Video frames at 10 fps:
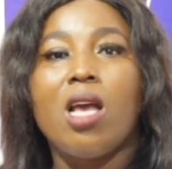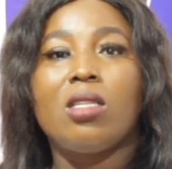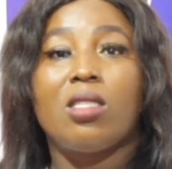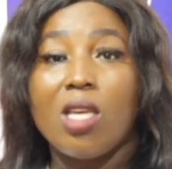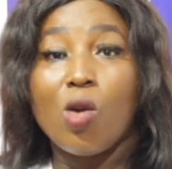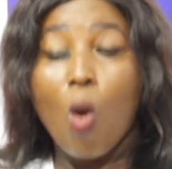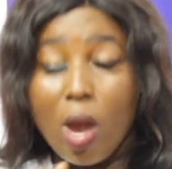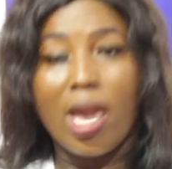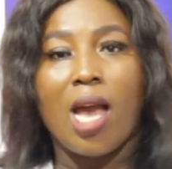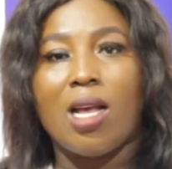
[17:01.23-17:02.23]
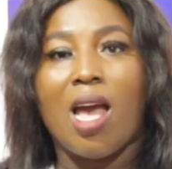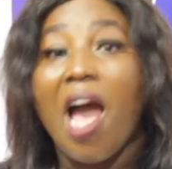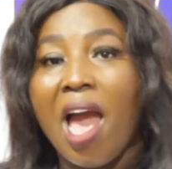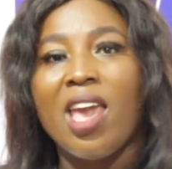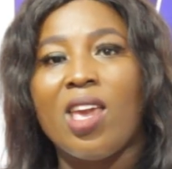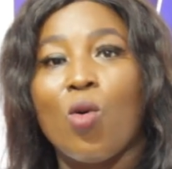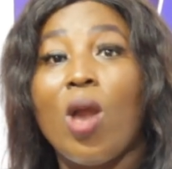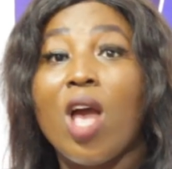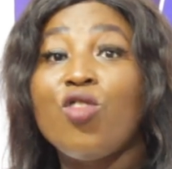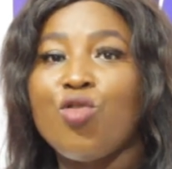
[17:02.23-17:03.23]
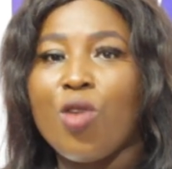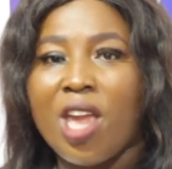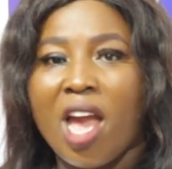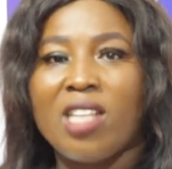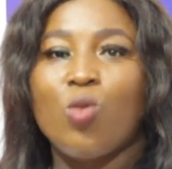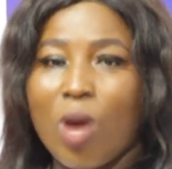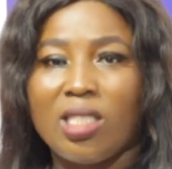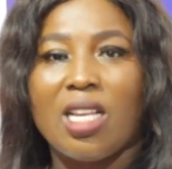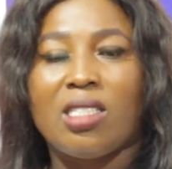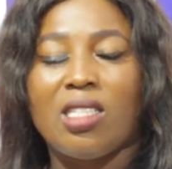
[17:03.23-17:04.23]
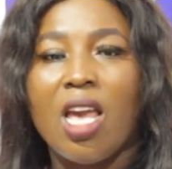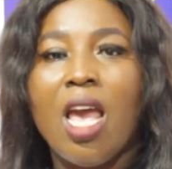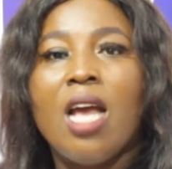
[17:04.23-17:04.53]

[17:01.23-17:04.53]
Say, oh, yeah, I why are you sure? So, what's yes, yeah.